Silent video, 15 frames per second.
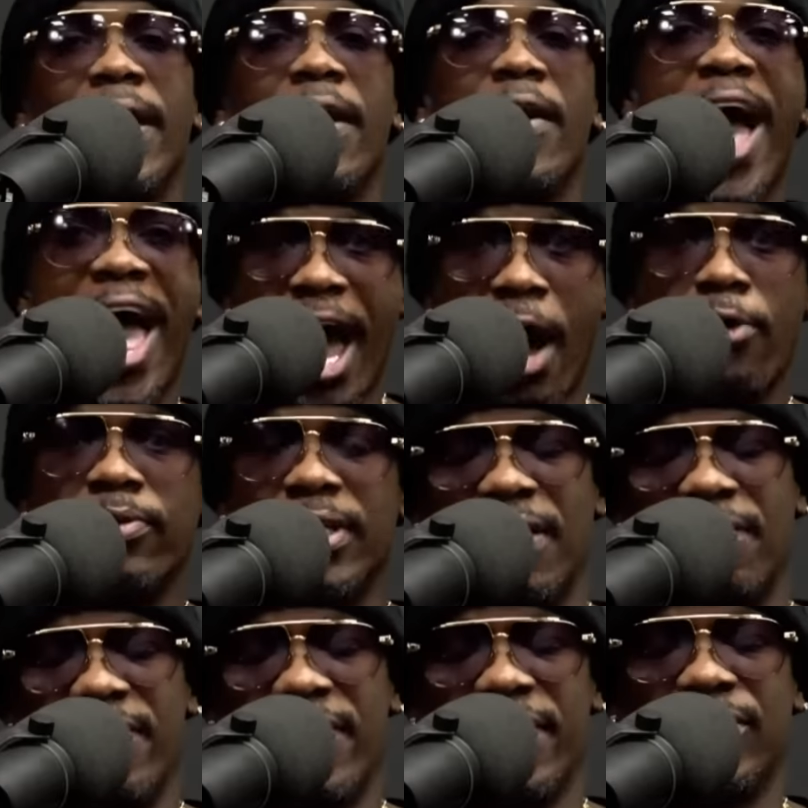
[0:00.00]
out
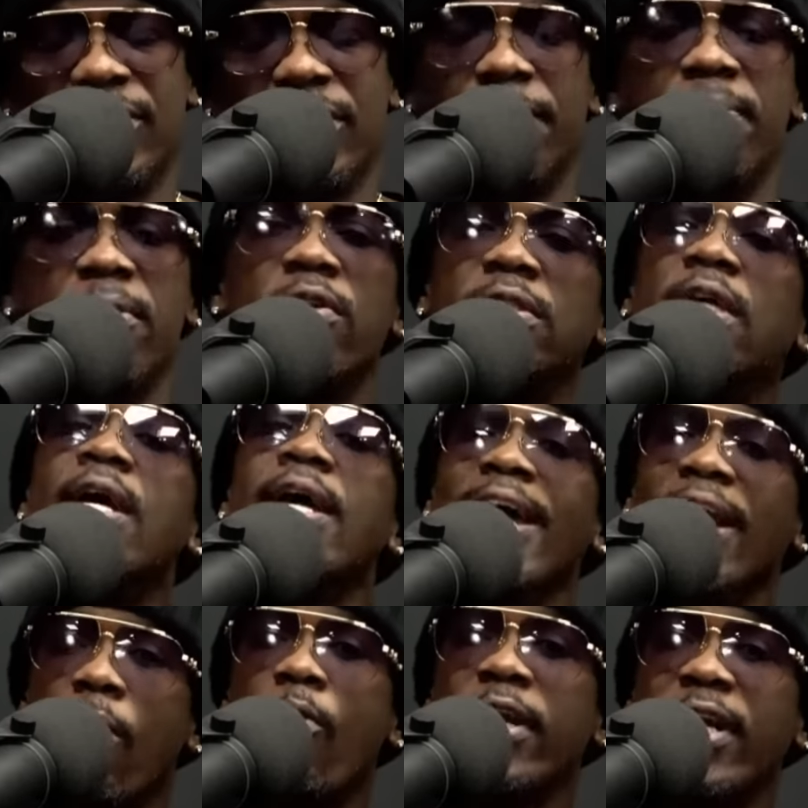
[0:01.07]
of this community. And I
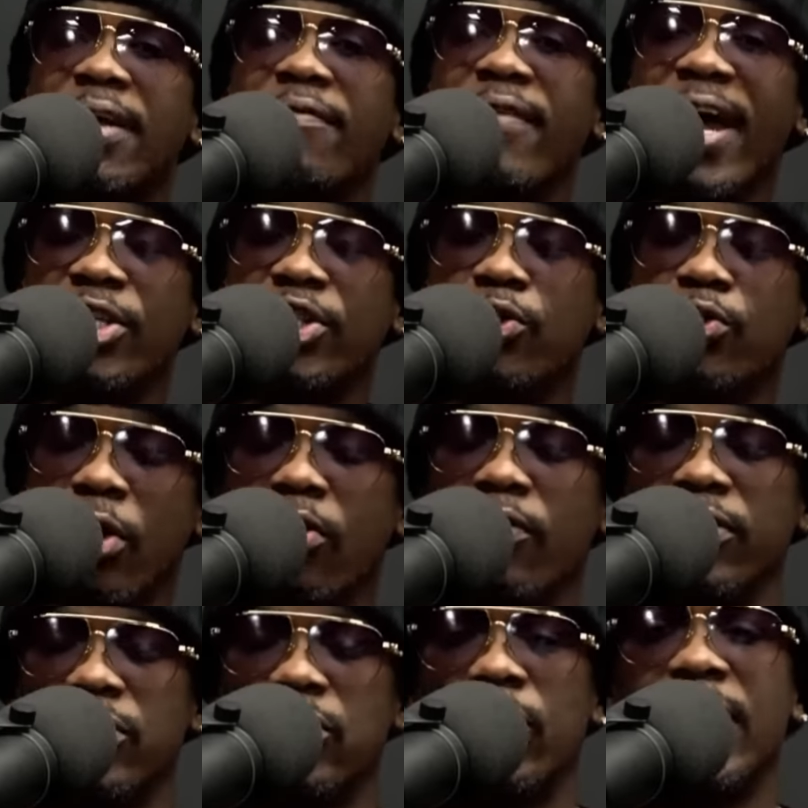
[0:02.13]
want to invite you over
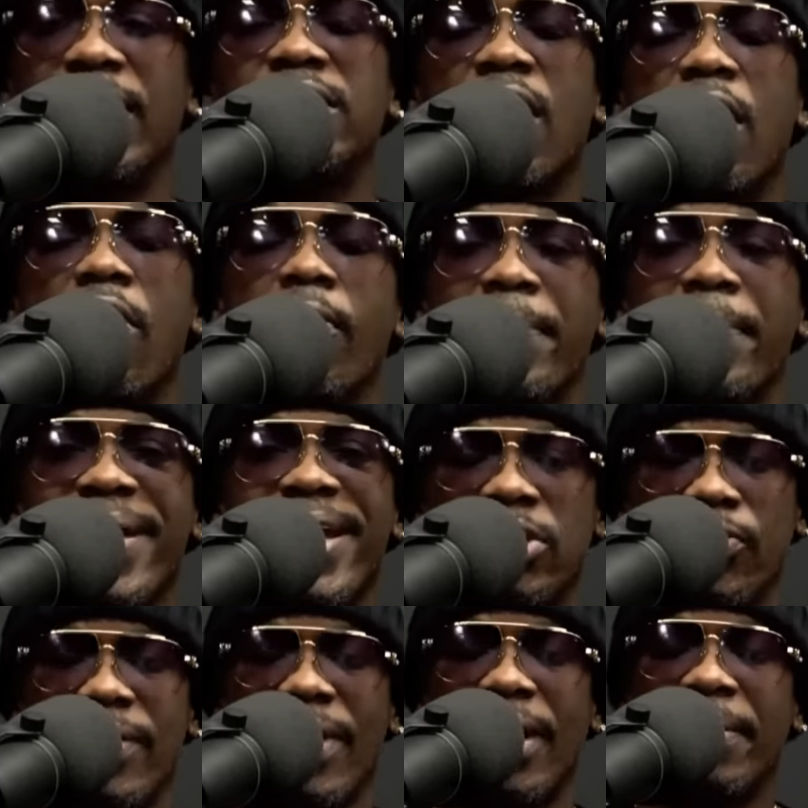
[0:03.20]
to it. It's called
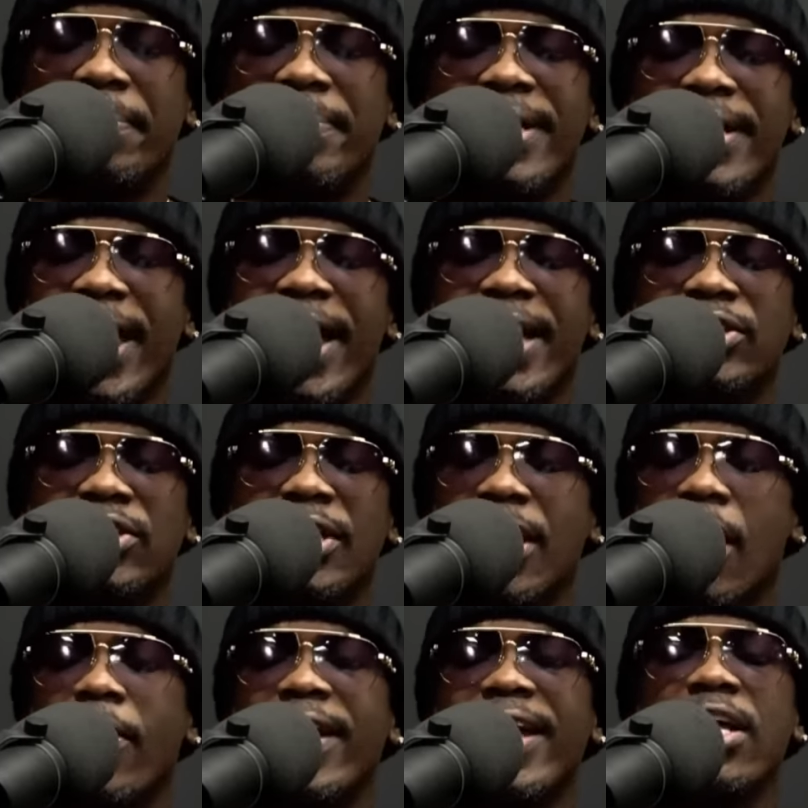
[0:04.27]
Patreon,
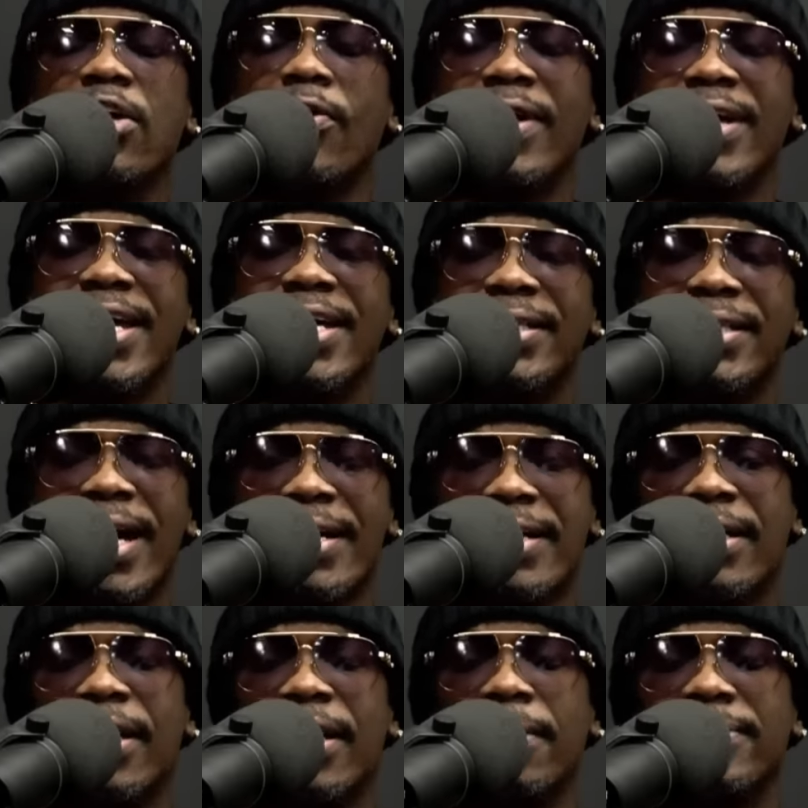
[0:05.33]
P-A-T-R-E-O-N dot
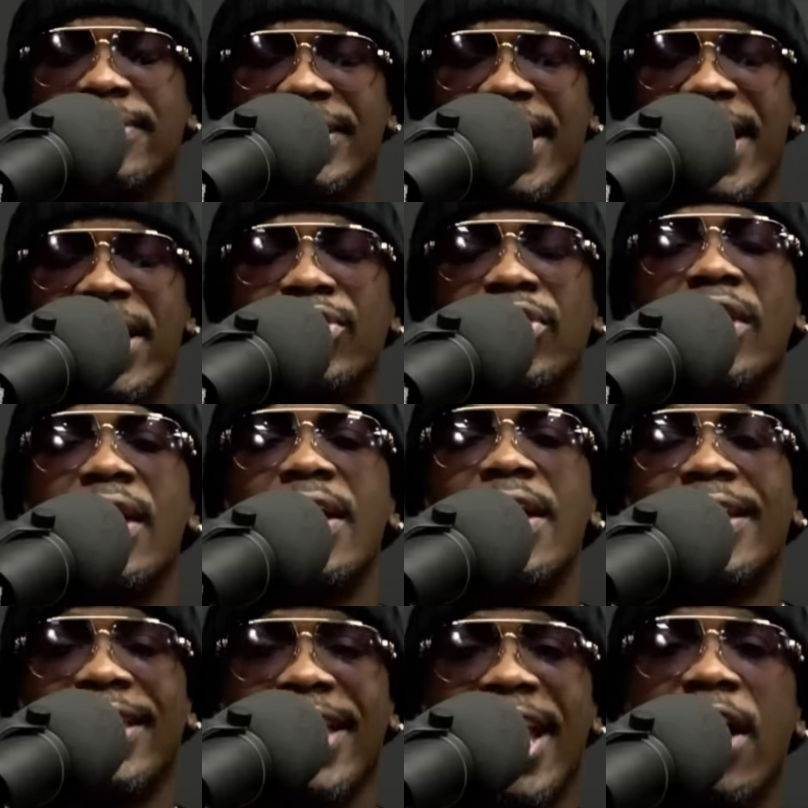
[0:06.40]
com slash
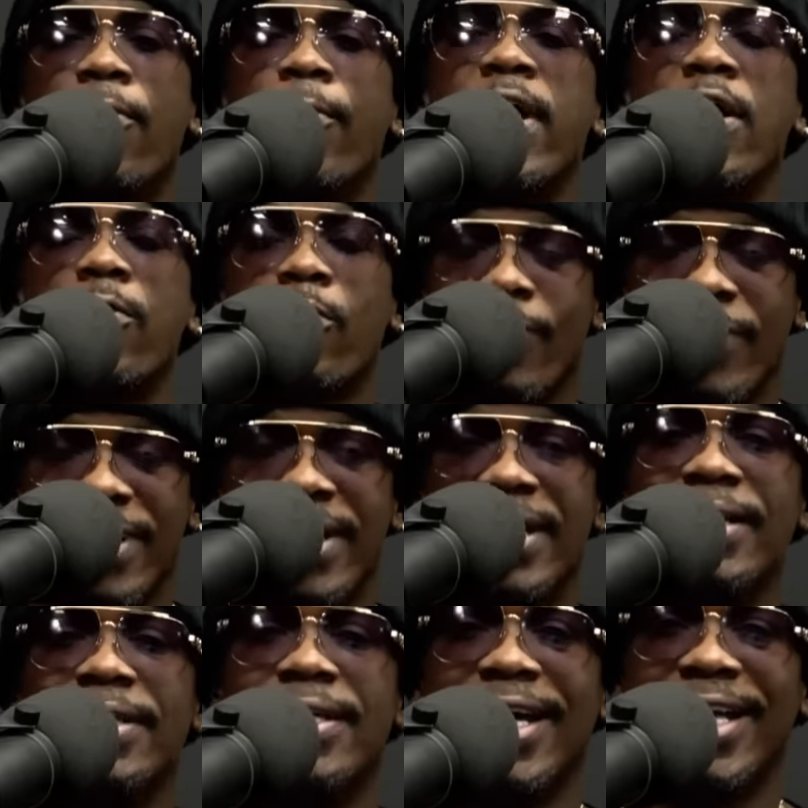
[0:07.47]
Larry
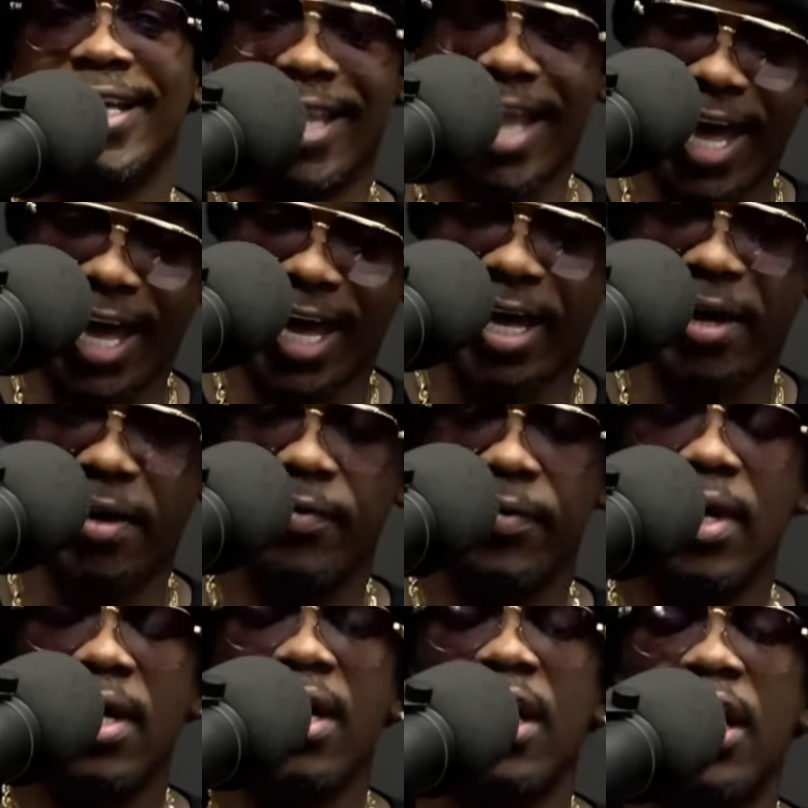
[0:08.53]
Reid Live.
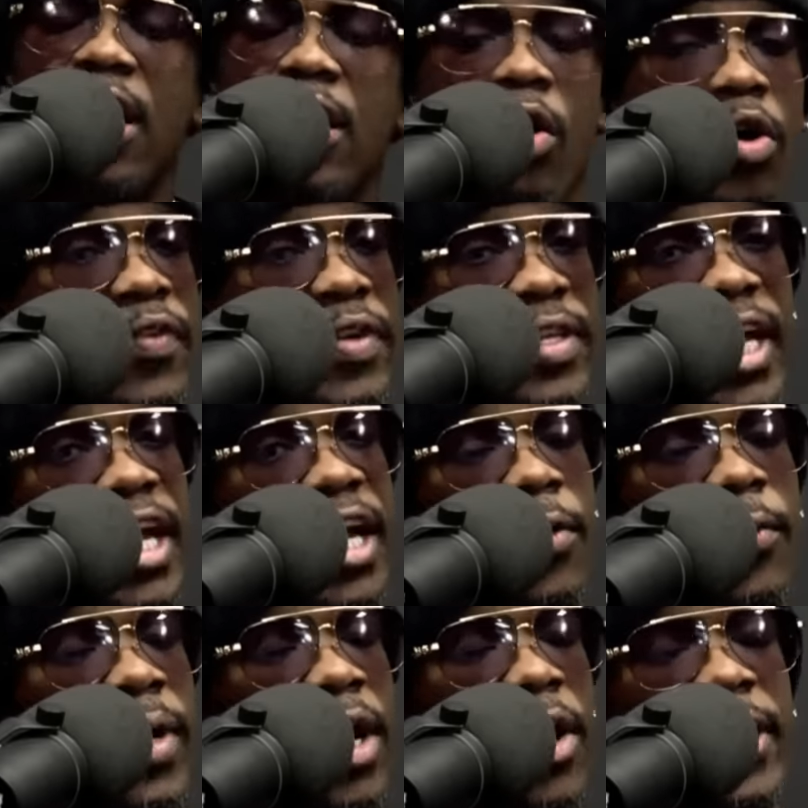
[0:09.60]
And over there,
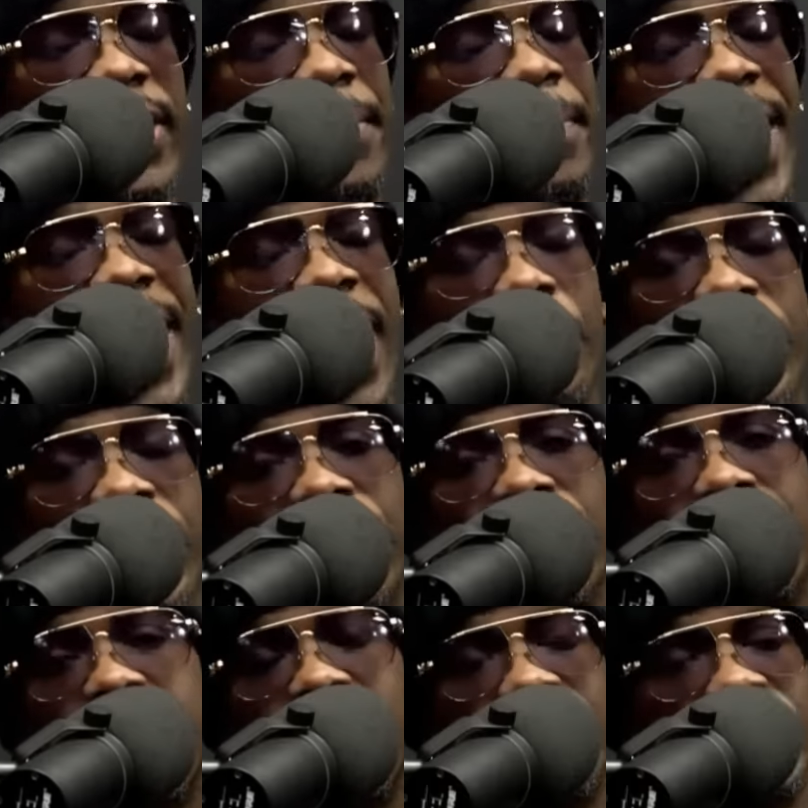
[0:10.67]
we are an empowerment
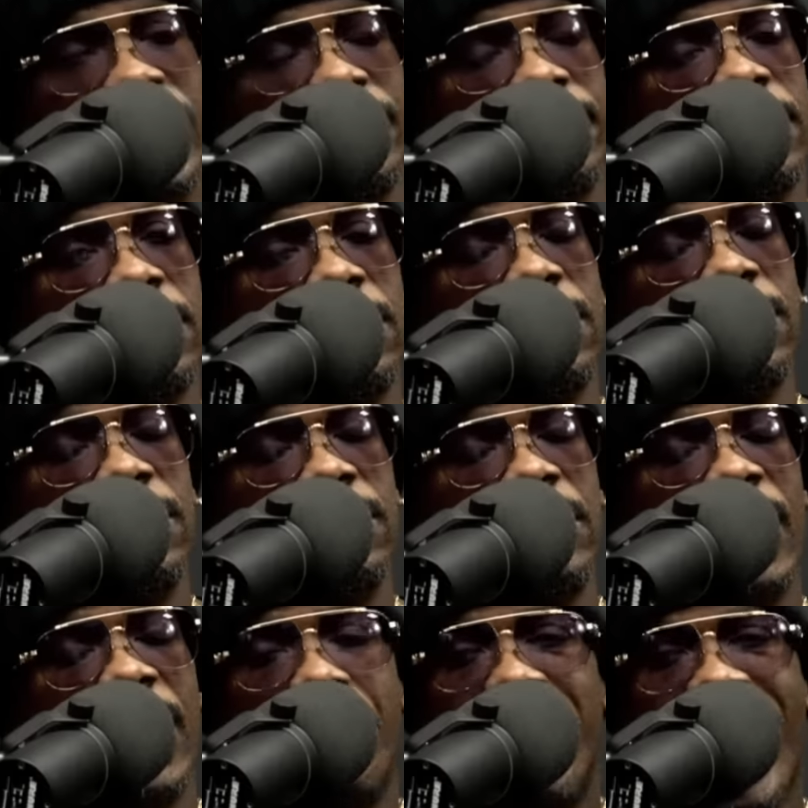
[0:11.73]
community
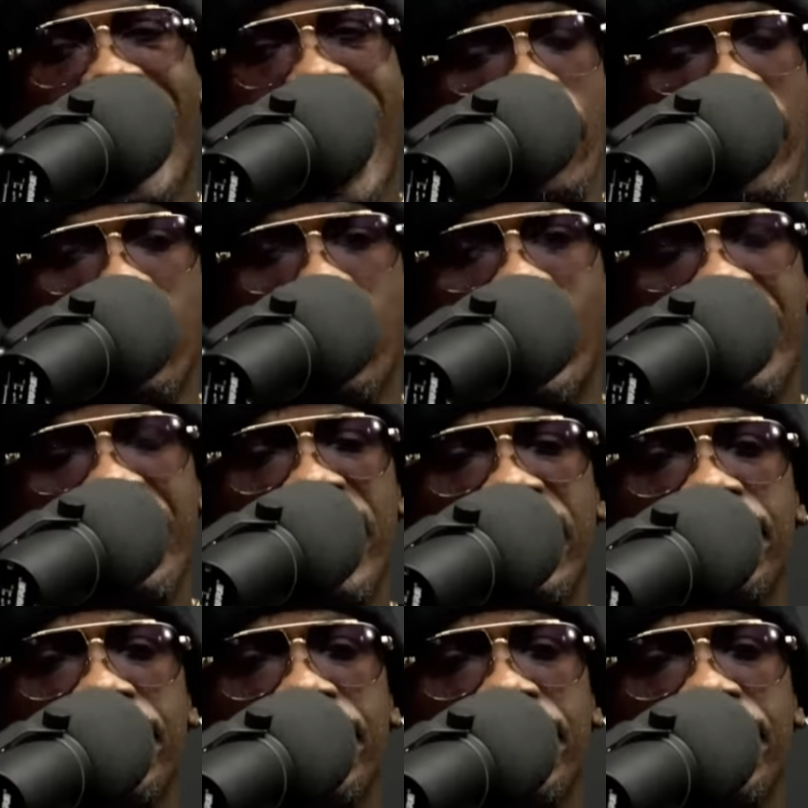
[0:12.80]
empowering women,